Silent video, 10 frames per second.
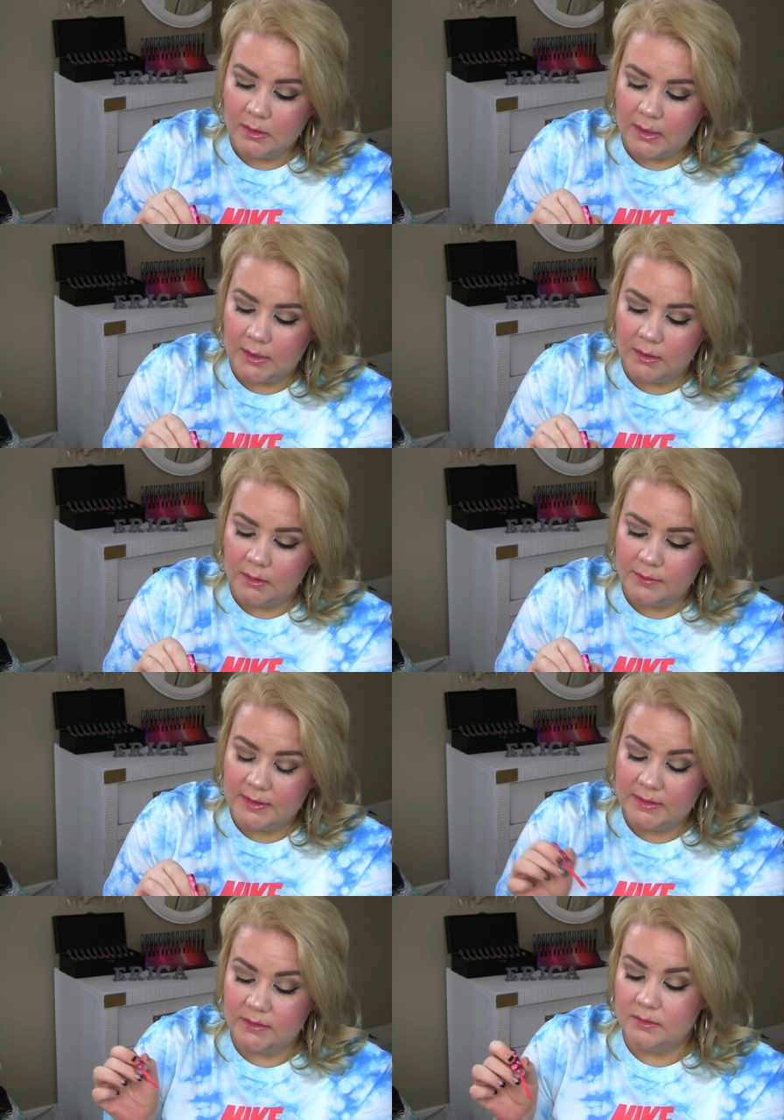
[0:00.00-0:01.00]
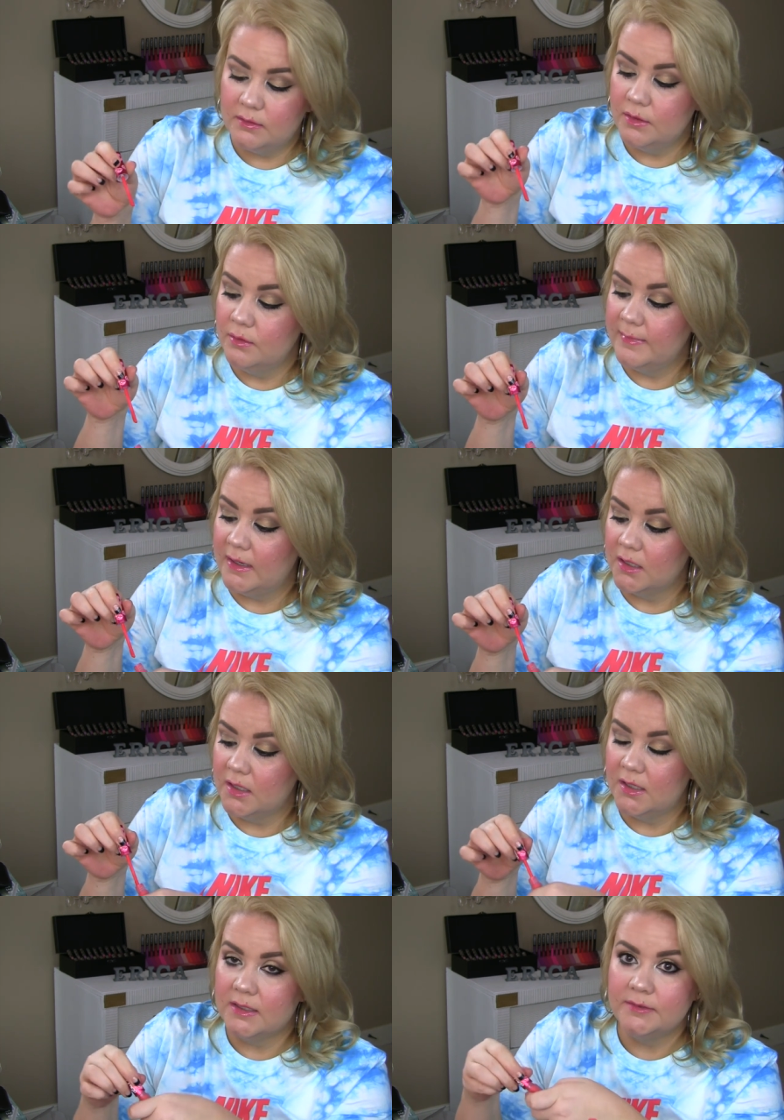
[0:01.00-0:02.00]
uh, then New
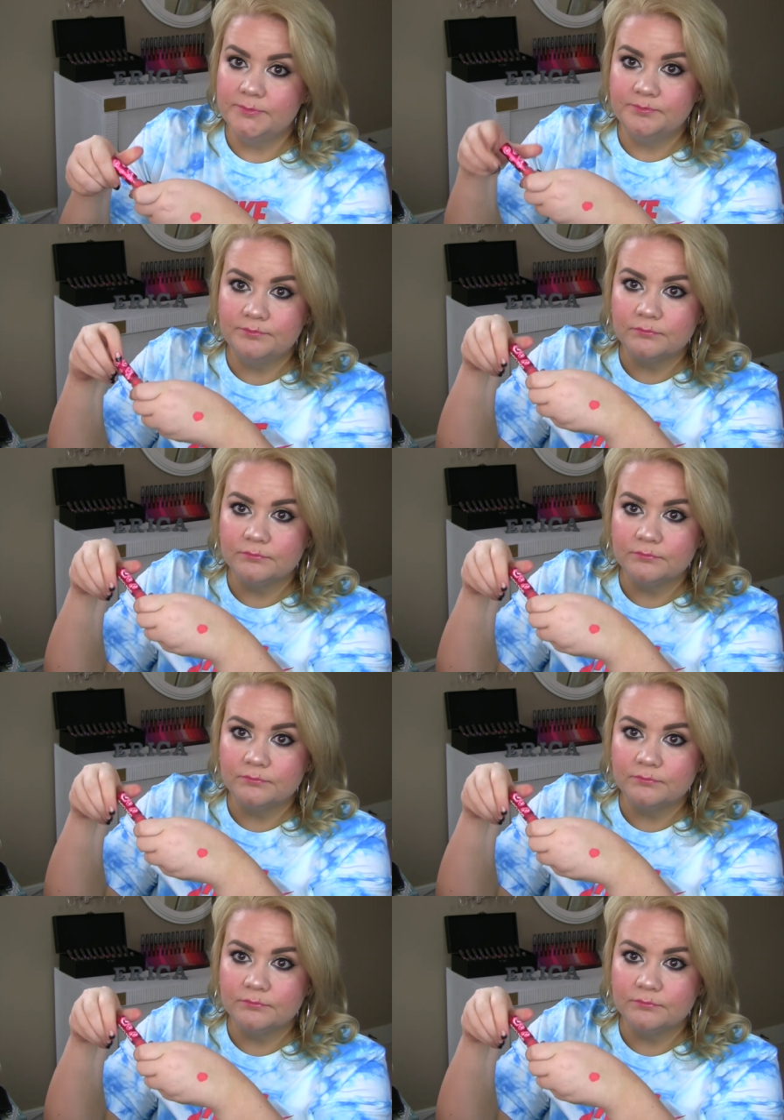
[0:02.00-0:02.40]
Americana.